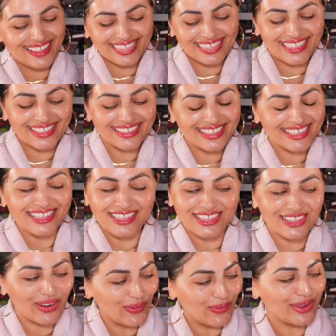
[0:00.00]
This is
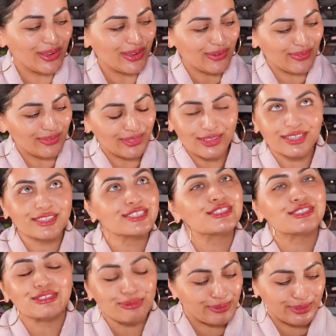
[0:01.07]
so cute. This is
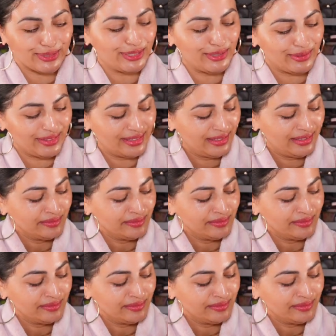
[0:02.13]
super cute.